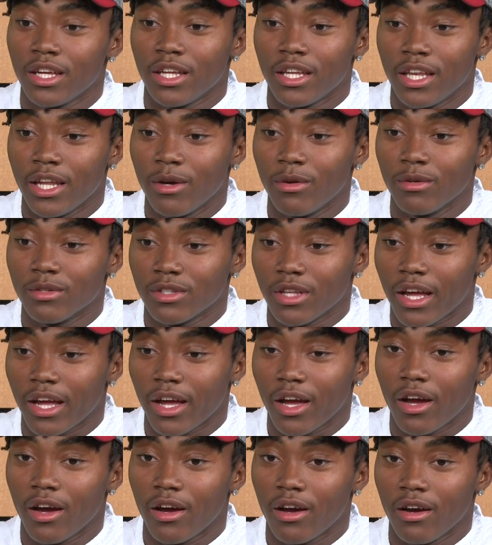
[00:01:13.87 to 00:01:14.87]
they was
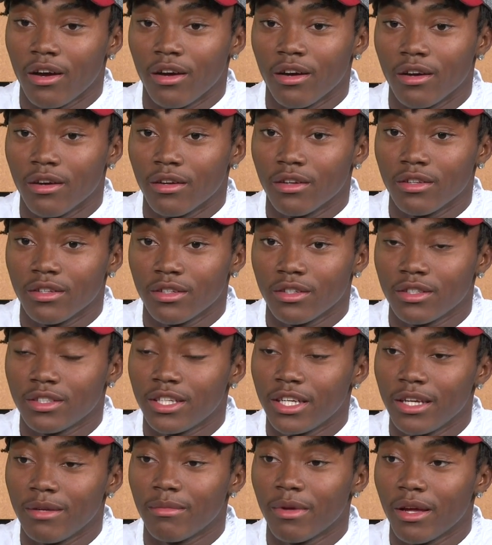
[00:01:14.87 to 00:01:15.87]
like a
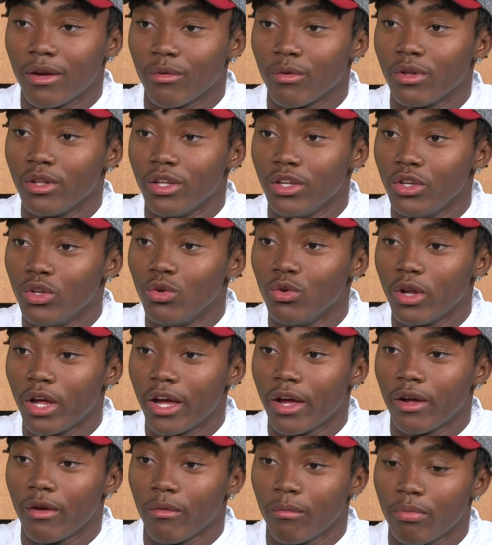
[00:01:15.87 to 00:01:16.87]
team that really knew
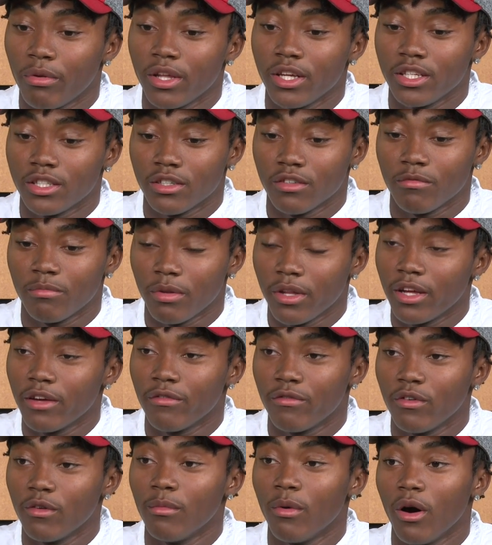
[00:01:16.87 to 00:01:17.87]
that place of playing
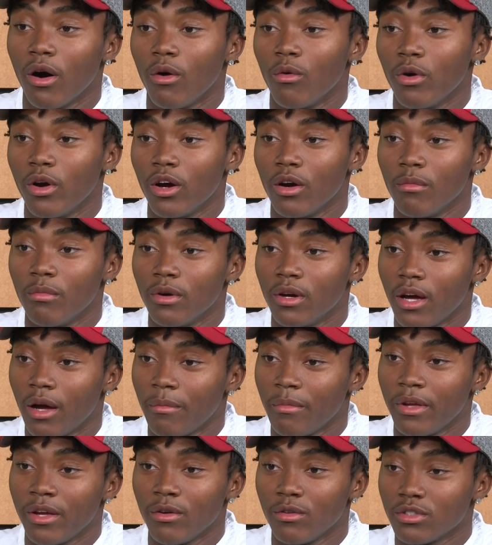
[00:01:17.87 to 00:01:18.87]
football well. But I
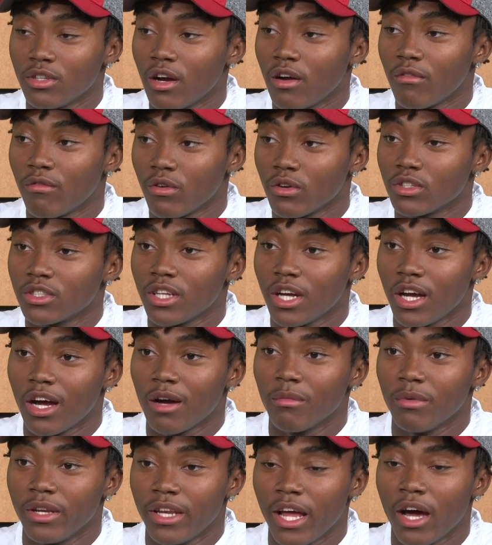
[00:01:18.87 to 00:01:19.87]
mean it was our first
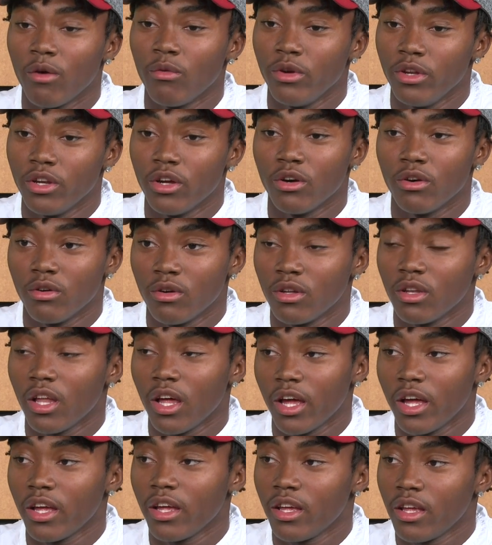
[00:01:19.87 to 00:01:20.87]
time. But now we know
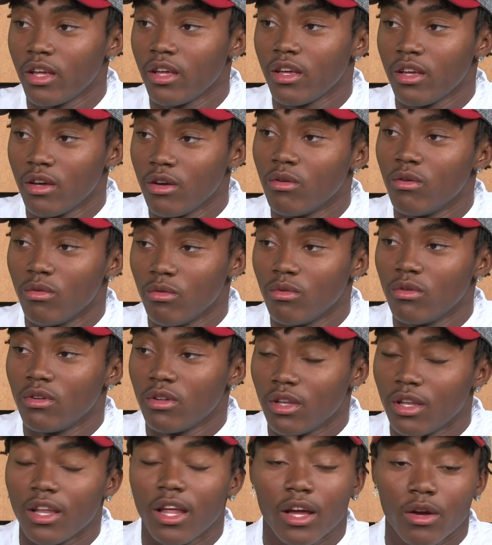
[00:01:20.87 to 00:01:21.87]
like
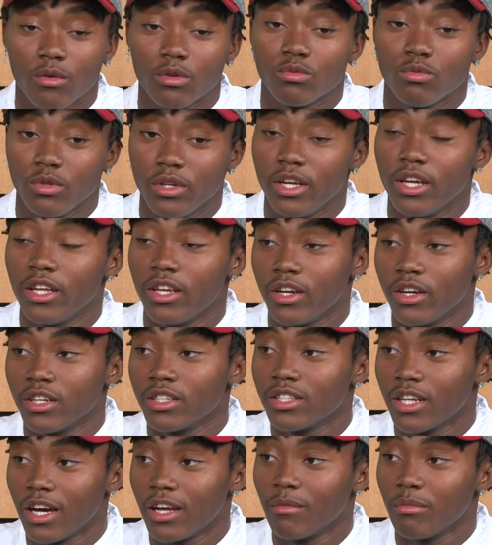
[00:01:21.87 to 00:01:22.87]
like once we get there,
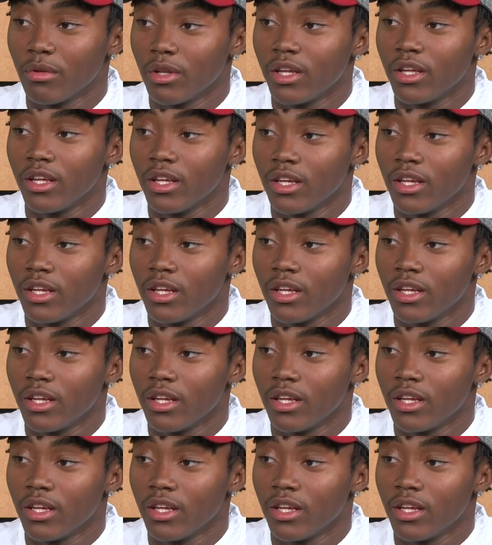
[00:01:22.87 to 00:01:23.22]
it's time to play.